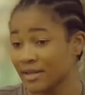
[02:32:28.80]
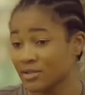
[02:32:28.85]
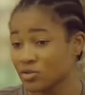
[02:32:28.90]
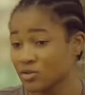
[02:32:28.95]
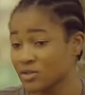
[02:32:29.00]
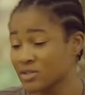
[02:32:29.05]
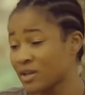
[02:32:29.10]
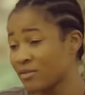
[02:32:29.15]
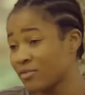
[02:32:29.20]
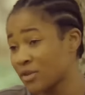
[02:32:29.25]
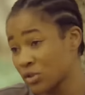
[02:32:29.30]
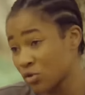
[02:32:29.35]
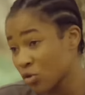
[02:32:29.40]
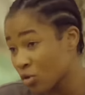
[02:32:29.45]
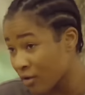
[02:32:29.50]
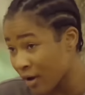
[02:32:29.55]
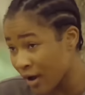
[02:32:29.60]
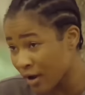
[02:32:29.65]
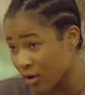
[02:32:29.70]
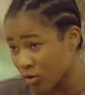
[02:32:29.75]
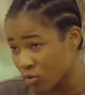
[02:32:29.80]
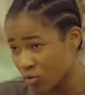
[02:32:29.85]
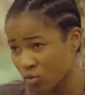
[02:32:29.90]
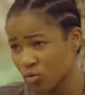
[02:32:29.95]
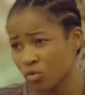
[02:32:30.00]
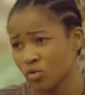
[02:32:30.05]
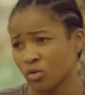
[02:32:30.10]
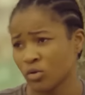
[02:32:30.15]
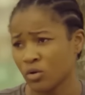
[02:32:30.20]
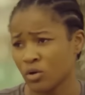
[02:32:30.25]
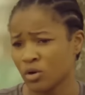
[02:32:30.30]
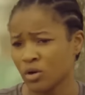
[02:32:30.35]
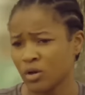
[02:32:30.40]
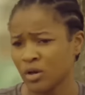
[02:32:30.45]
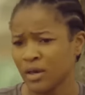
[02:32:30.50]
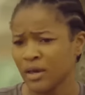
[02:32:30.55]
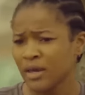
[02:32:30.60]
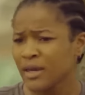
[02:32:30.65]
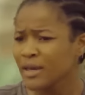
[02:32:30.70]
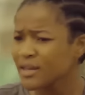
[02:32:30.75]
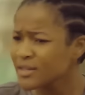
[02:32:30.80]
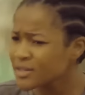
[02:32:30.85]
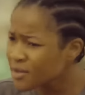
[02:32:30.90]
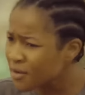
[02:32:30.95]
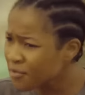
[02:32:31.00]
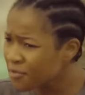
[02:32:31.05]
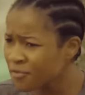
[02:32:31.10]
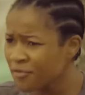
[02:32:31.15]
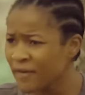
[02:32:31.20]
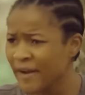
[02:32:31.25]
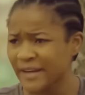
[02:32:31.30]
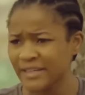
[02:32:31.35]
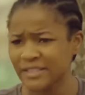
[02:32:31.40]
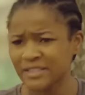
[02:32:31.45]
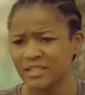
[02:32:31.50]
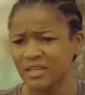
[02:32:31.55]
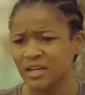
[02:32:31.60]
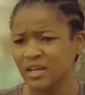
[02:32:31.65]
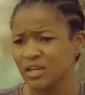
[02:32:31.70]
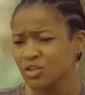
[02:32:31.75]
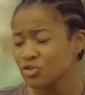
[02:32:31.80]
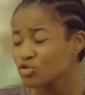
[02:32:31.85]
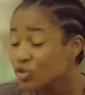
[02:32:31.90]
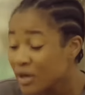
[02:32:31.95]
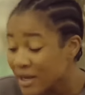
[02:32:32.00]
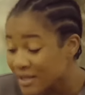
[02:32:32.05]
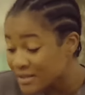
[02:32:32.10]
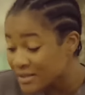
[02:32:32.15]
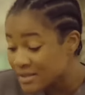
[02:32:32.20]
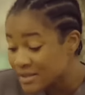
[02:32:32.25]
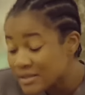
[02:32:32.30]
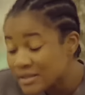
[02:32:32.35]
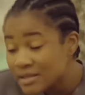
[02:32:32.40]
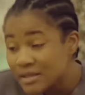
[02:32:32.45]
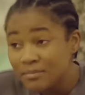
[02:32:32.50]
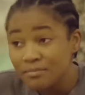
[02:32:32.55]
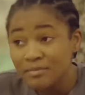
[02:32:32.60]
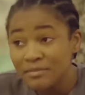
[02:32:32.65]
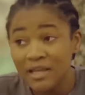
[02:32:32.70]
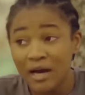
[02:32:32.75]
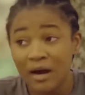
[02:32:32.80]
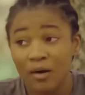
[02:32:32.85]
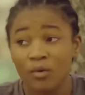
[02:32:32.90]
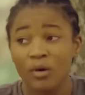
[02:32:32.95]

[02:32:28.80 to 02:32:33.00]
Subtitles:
to serve an oracle. He's your friend. You can sit him down